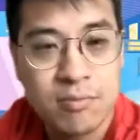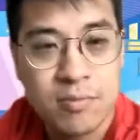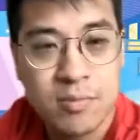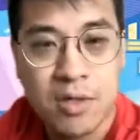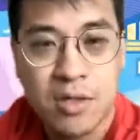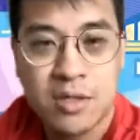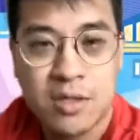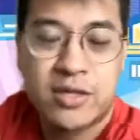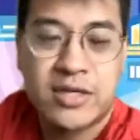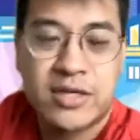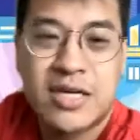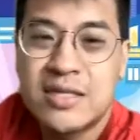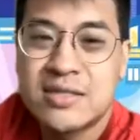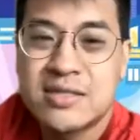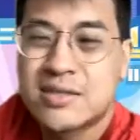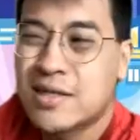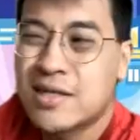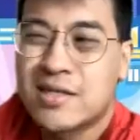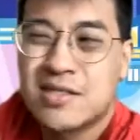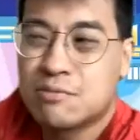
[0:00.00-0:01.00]
Because your
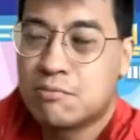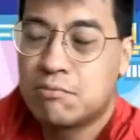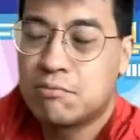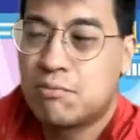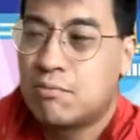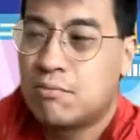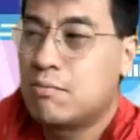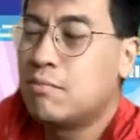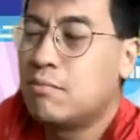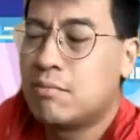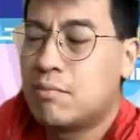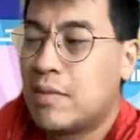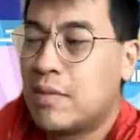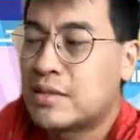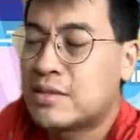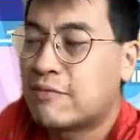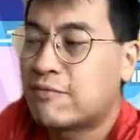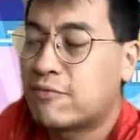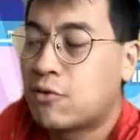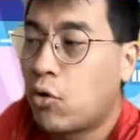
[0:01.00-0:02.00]
instincts
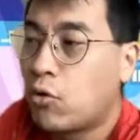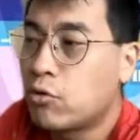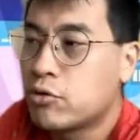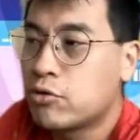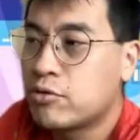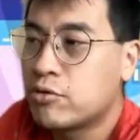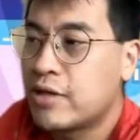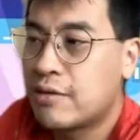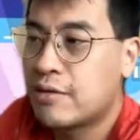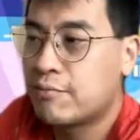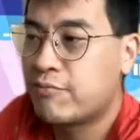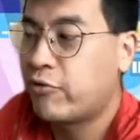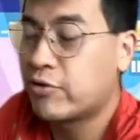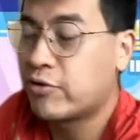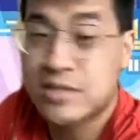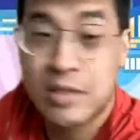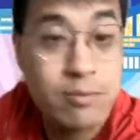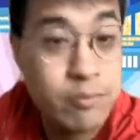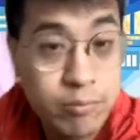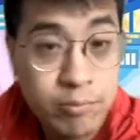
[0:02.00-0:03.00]
must have told you that for
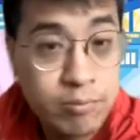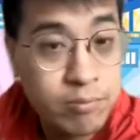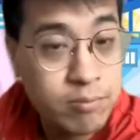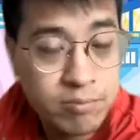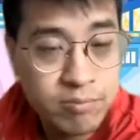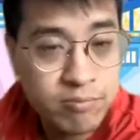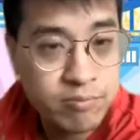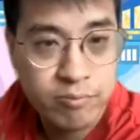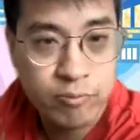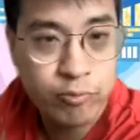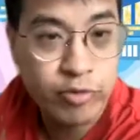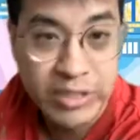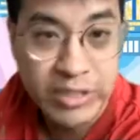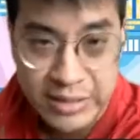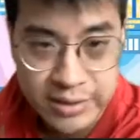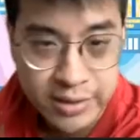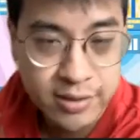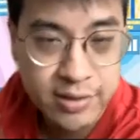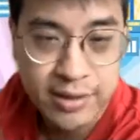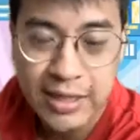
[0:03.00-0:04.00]
some
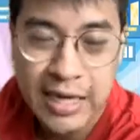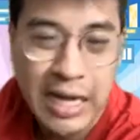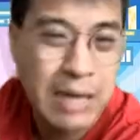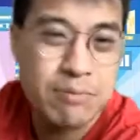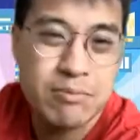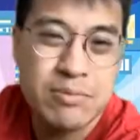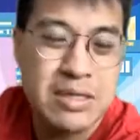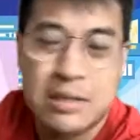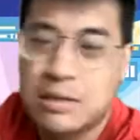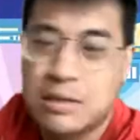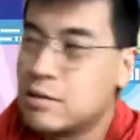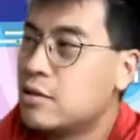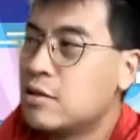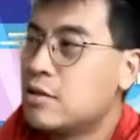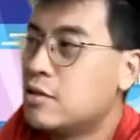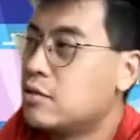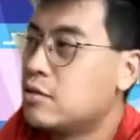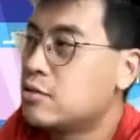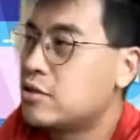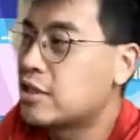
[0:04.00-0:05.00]
reason. It can't be
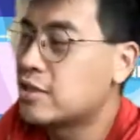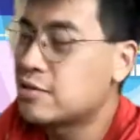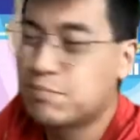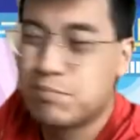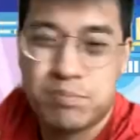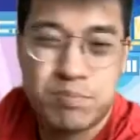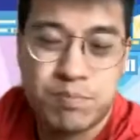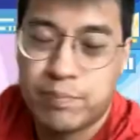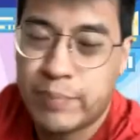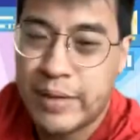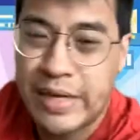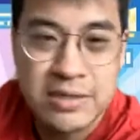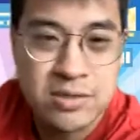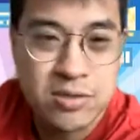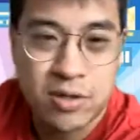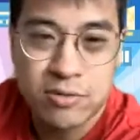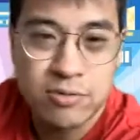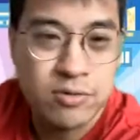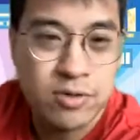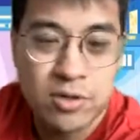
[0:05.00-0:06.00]
just based
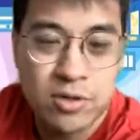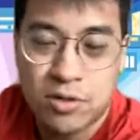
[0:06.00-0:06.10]
on,